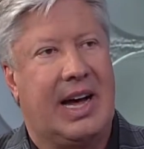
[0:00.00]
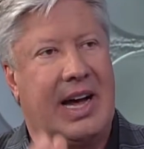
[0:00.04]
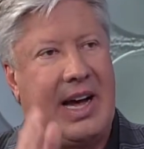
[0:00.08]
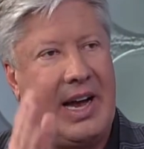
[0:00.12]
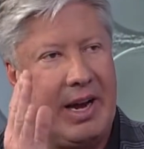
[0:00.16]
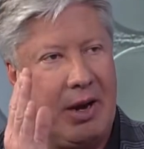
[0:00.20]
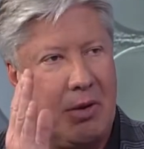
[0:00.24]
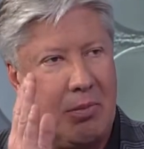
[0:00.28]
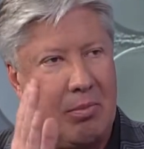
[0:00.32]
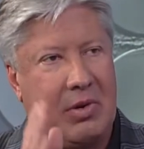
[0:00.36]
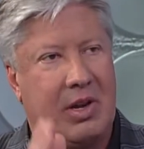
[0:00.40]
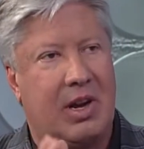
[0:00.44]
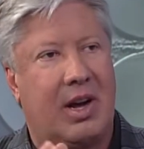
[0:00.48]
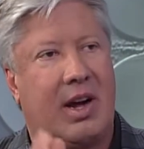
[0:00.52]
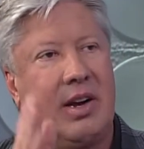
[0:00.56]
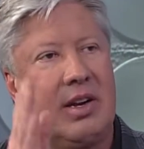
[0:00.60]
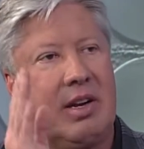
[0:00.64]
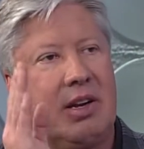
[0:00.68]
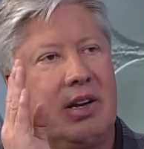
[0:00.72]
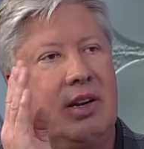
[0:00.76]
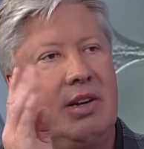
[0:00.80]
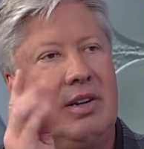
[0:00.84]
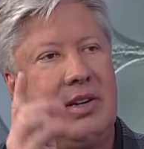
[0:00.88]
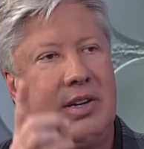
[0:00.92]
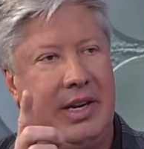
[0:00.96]
I am not
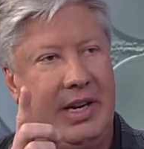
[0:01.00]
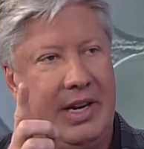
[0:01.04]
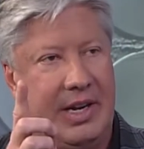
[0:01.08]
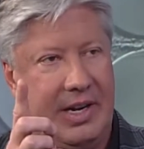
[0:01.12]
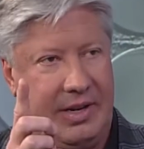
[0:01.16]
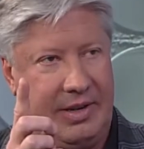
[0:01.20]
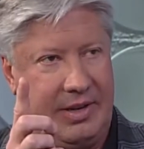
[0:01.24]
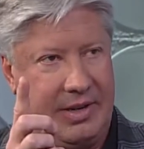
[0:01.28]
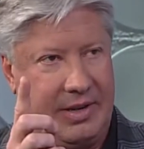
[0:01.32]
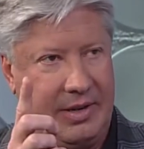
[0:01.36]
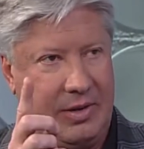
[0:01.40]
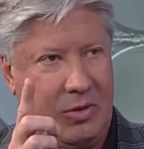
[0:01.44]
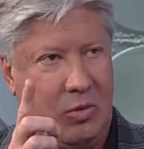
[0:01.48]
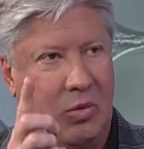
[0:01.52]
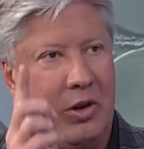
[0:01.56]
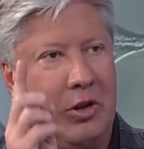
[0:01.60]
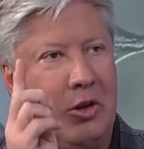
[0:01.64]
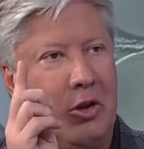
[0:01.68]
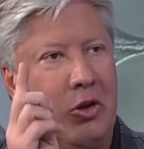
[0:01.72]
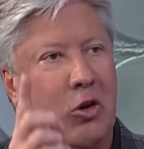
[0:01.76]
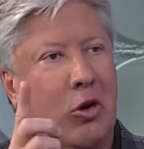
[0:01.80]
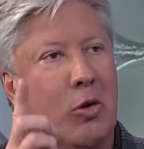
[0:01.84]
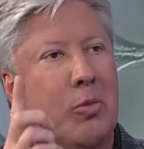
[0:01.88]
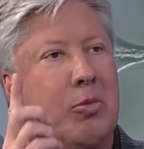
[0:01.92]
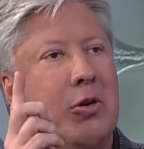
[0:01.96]
content mm. with
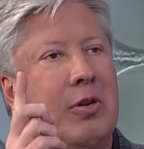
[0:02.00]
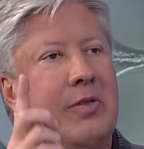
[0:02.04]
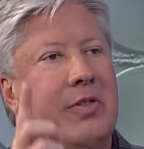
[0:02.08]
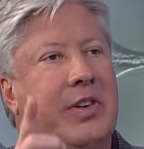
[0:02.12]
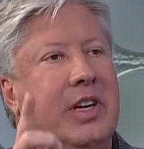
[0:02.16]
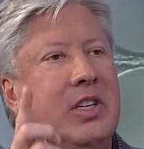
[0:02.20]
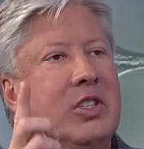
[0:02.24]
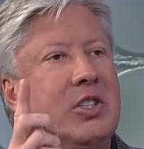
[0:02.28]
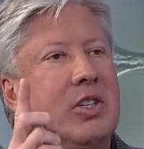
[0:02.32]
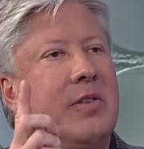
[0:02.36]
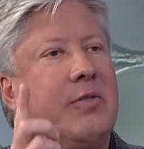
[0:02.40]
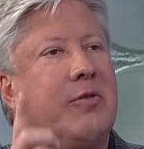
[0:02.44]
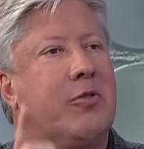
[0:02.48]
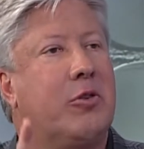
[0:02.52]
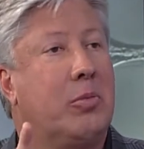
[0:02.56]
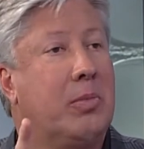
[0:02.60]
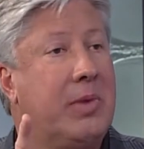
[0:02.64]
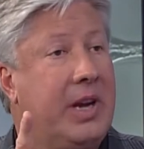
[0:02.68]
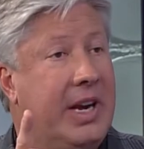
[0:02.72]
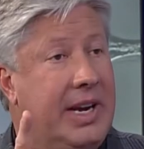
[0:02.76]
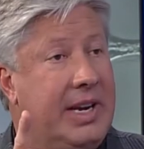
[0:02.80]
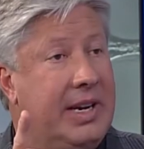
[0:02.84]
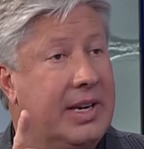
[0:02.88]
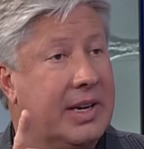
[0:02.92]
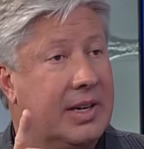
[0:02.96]
your mm. provision for
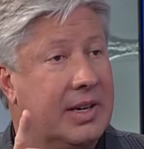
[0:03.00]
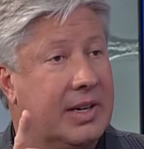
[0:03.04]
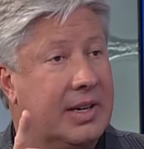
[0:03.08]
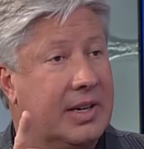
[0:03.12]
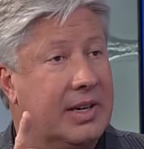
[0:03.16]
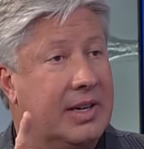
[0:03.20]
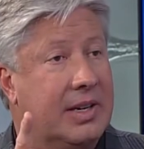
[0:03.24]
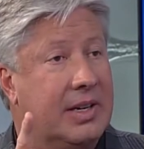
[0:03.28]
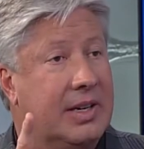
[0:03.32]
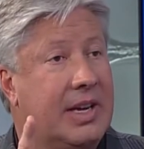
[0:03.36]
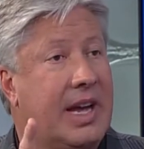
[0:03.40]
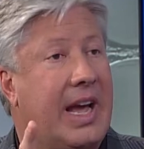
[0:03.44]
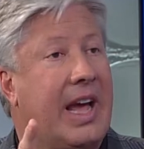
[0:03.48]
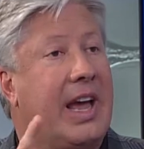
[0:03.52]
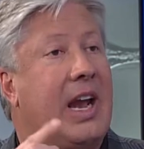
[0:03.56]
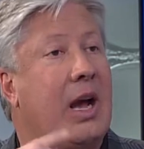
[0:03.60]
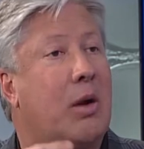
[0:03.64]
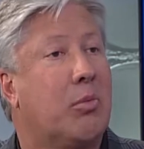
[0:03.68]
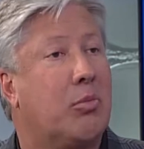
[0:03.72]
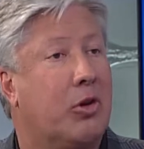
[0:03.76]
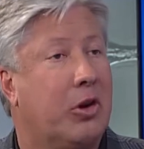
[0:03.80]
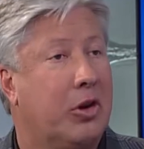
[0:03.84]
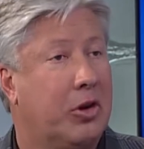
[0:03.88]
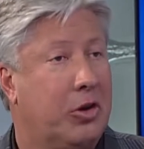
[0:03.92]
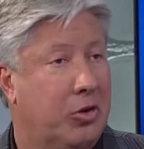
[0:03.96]
me, mm-hmm. and
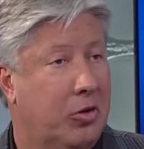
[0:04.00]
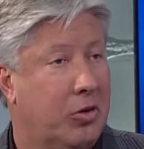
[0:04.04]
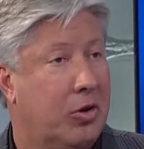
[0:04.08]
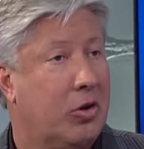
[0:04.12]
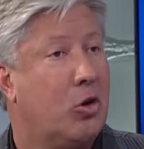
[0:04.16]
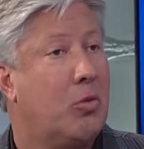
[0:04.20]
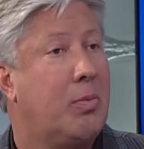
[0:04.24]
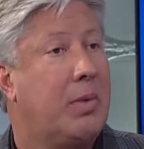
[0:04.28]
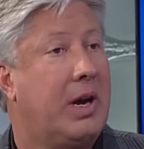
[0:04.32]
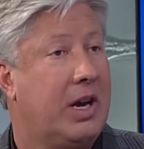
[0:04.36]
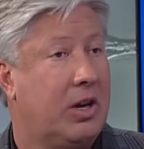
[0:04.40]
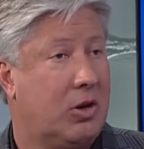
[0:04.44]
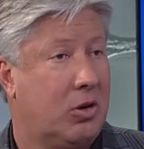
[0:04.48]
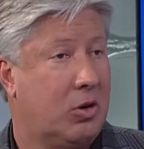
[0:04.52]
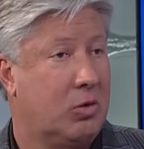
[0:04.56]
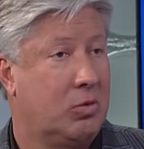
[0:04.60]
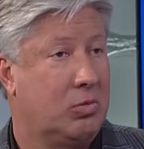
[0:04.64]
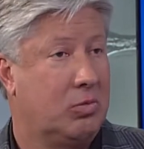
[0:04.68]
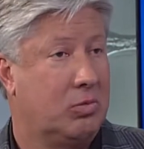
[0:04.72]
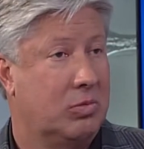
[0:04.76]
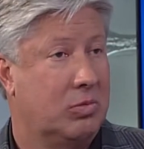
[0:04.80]
I'm going to do it on my own.